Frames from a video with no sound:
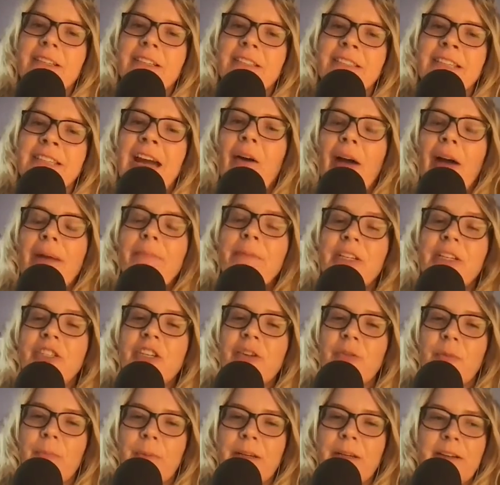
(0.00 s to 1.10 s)
Cause now I'm a
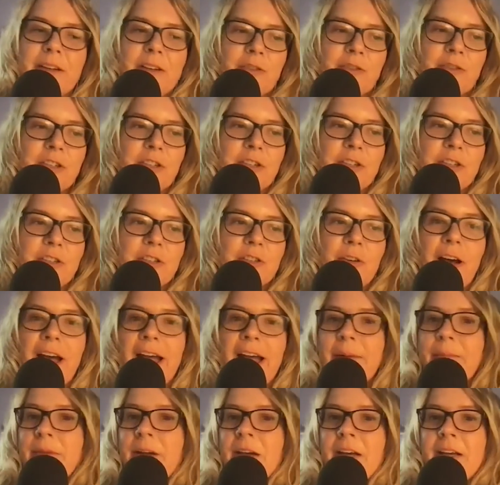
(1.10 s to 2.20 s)
general pediatrician. So
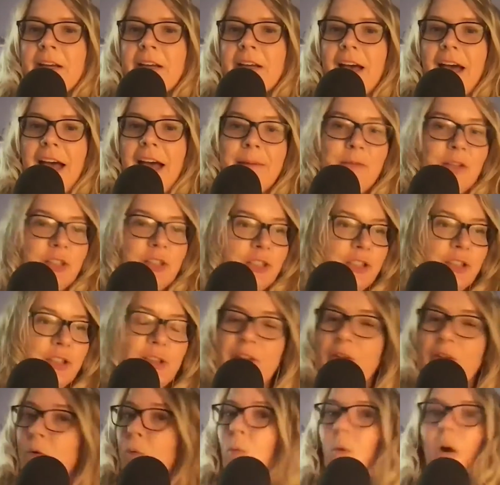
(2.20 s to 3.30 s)
I'm just
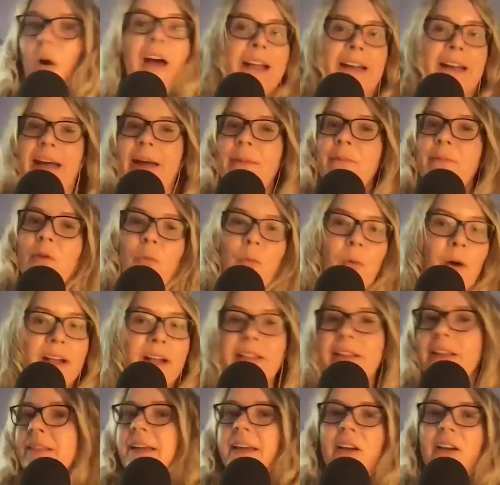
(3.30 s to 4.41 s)
the one. I'm the one
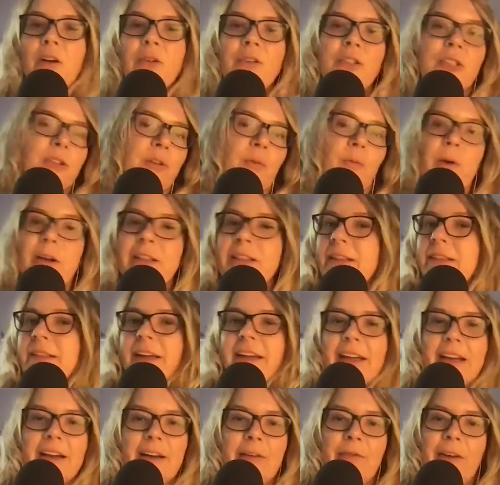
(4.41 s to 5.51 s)
that they go to, the one that they
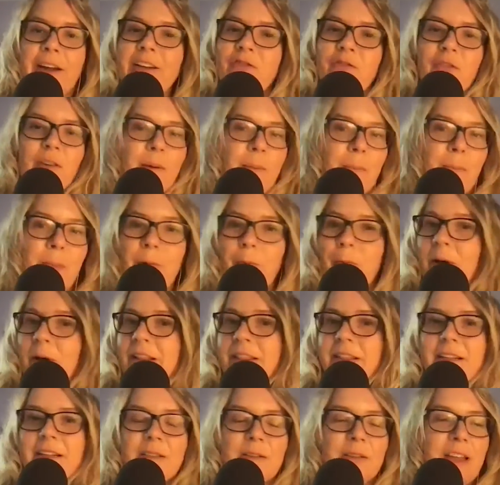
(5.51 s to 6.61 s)
get advice from, the one
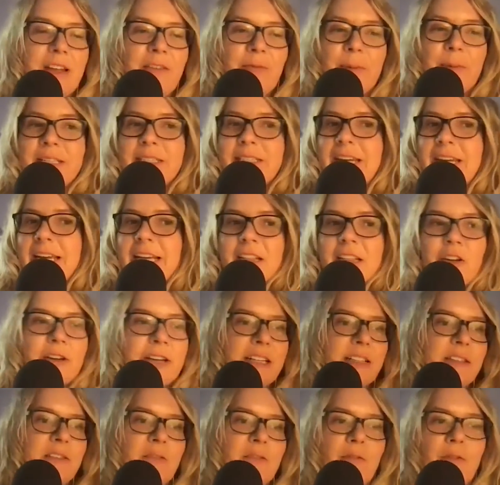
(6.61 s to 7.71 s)
that they've been taking their
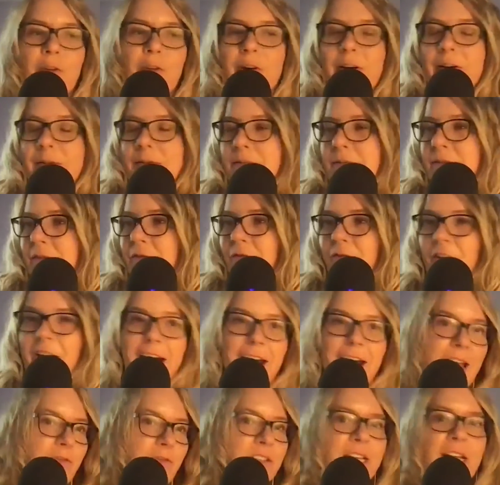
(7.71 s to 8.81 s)
kids for
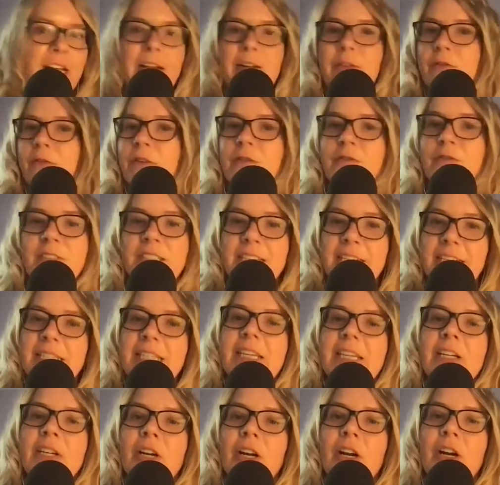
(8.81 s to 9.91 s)
5, 10, 15
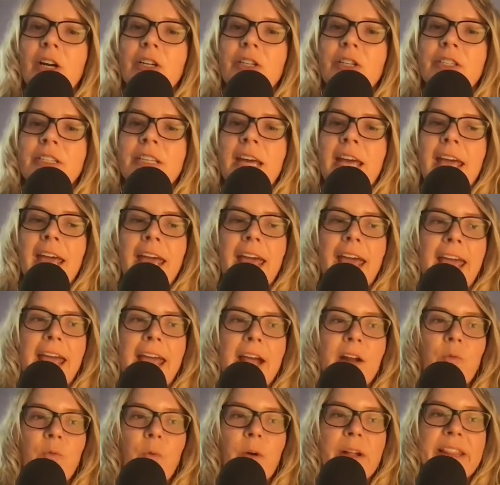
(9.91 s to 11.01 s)
years.
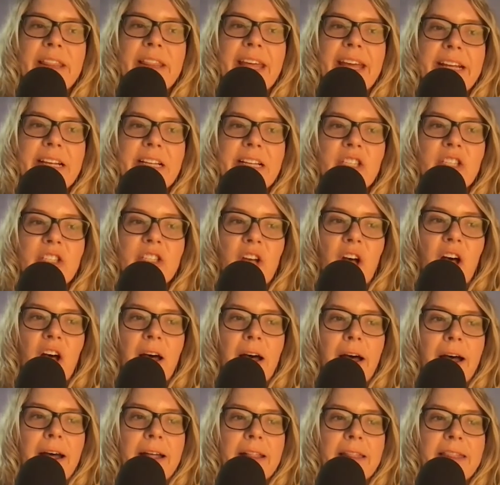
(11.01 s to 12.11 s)
And when they
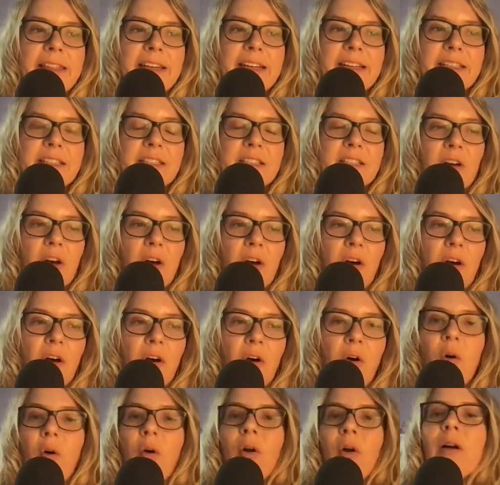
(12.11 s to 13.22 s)
saw this
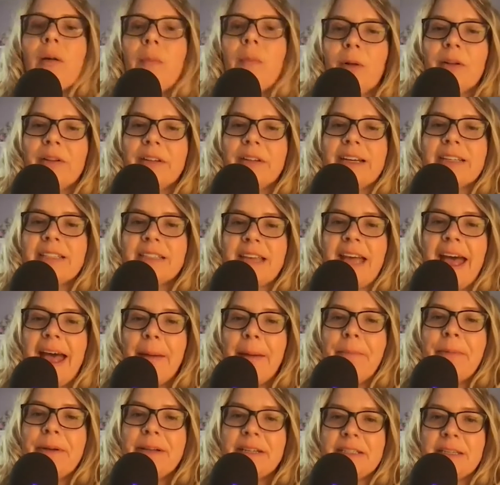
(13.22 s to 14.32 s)
horribleness
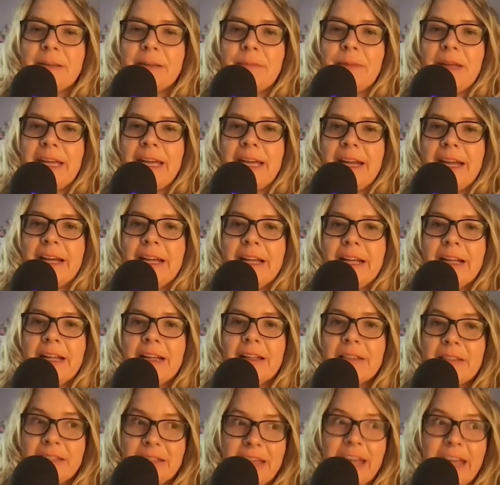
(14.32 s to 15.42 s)
happen to me,
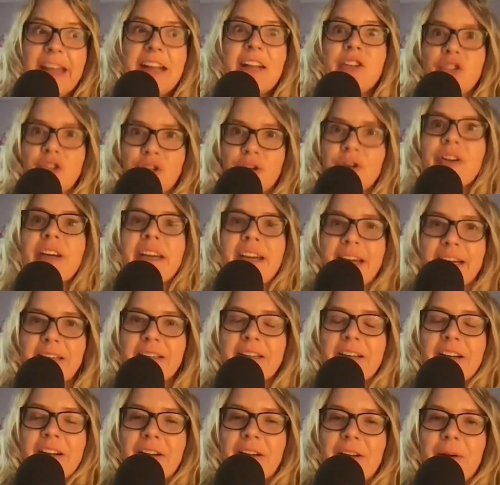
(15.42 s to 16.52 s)
they took it
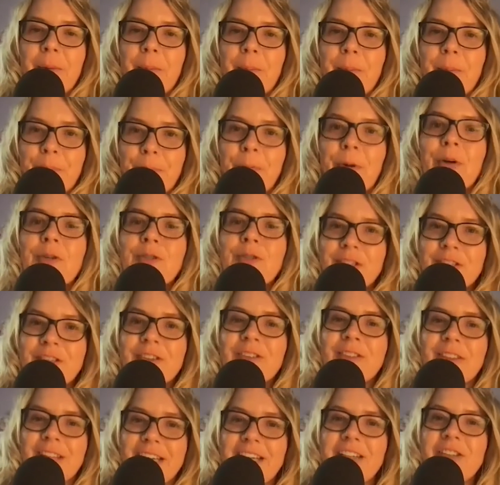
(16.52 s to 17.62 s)

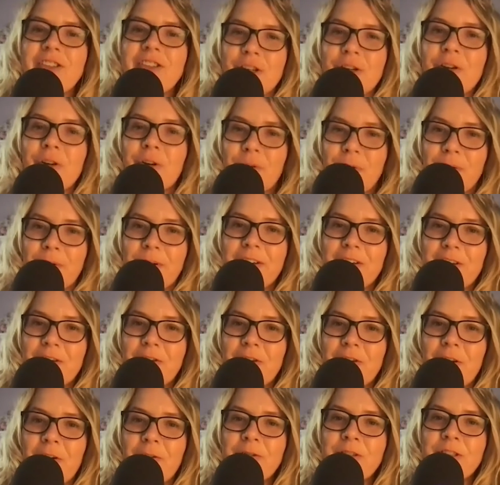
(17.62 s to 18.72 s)
personally too,
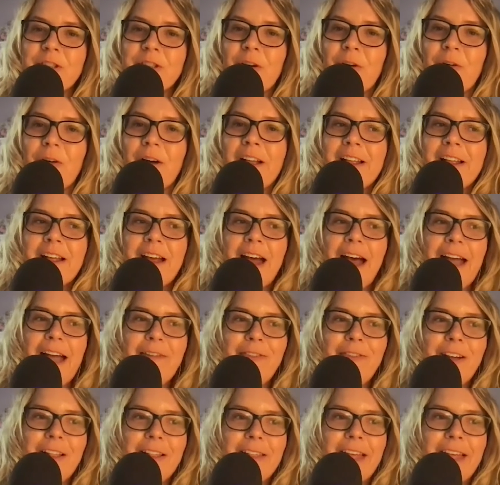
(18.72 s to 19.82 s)
So I
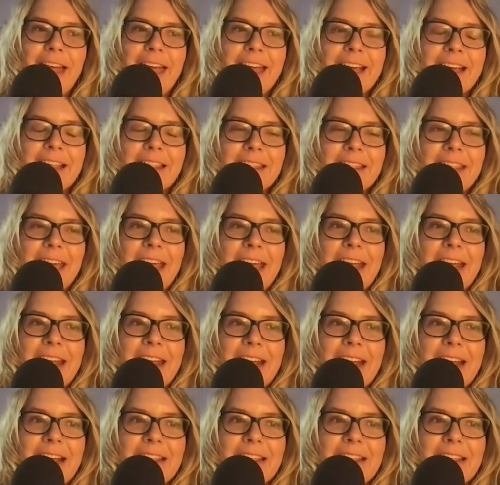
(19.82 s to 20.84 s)
felt like they